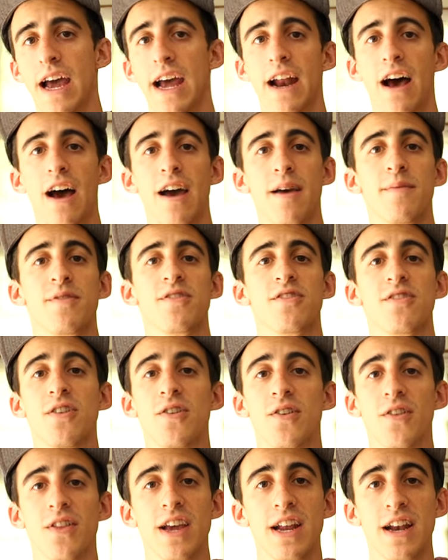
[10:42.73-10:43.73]
And I'm
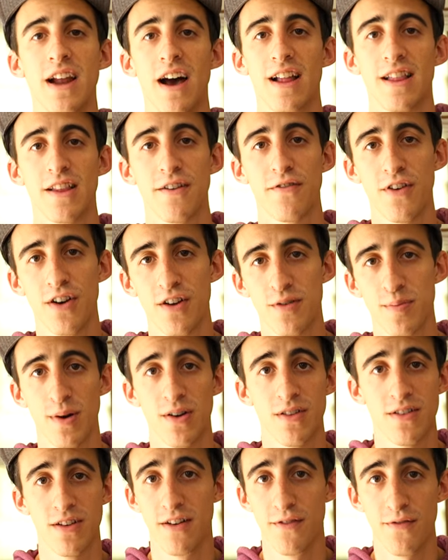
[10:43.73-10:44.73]
certainly not the first
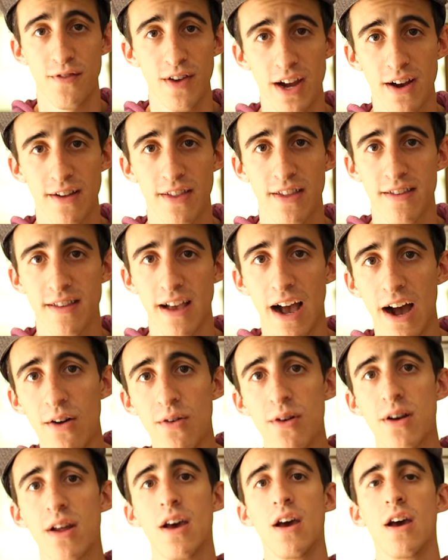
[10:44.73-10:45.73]
person to figure this
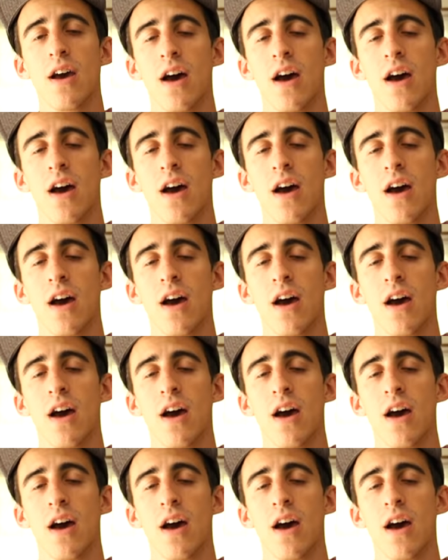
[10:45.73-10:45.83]
out,